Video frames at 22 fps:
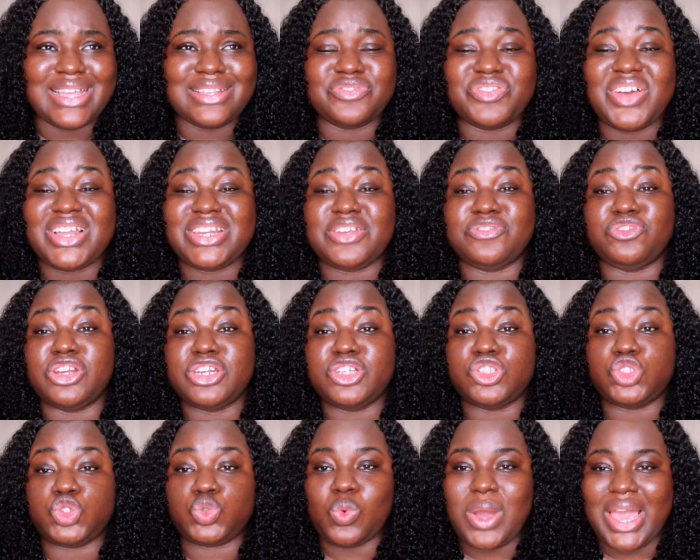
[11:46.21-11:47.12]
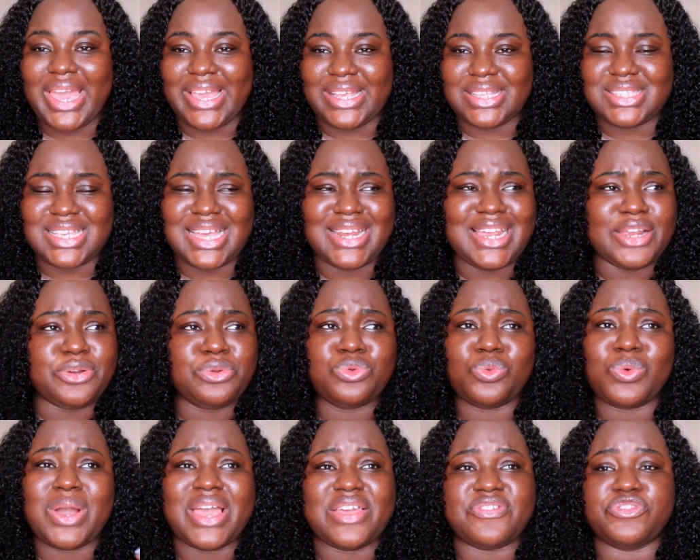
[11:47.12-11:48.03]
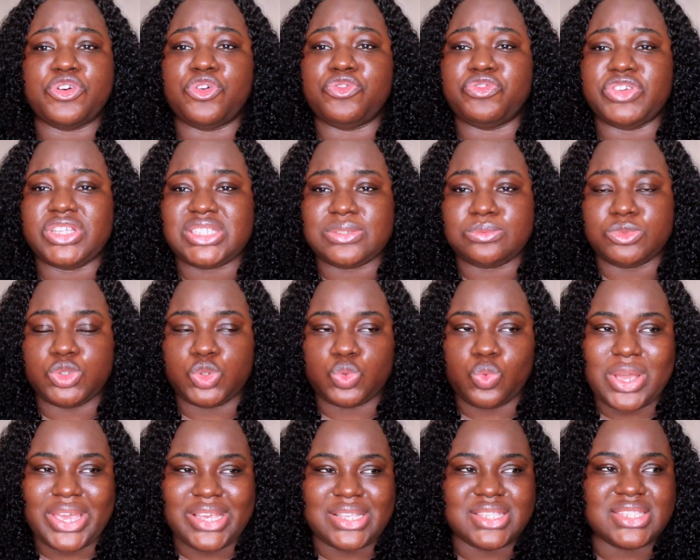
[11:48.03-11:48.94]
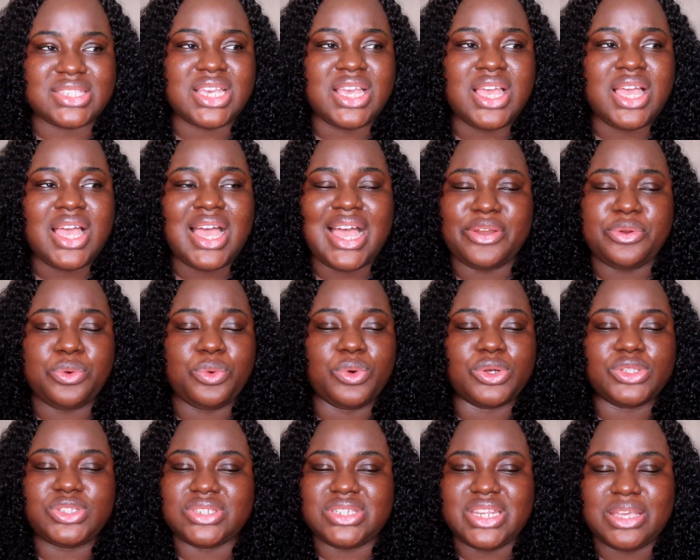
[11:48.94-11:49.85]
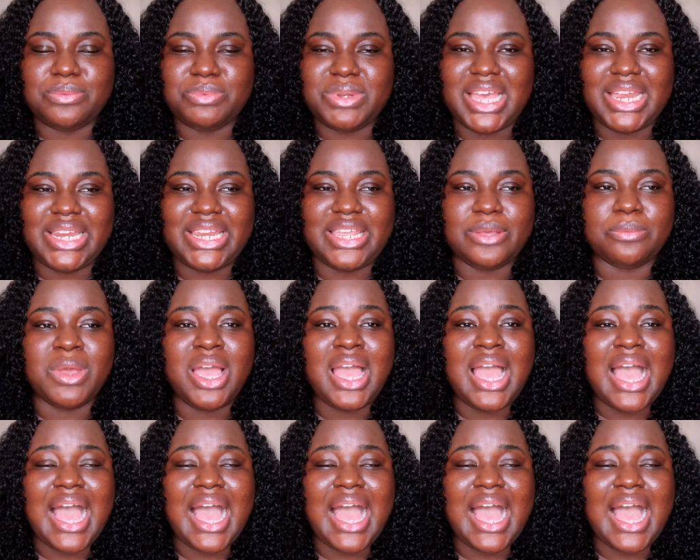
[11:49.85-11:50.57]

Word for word: In fact, they've done it twice, and I don't know why I fell victim twice. I don't want to name their name.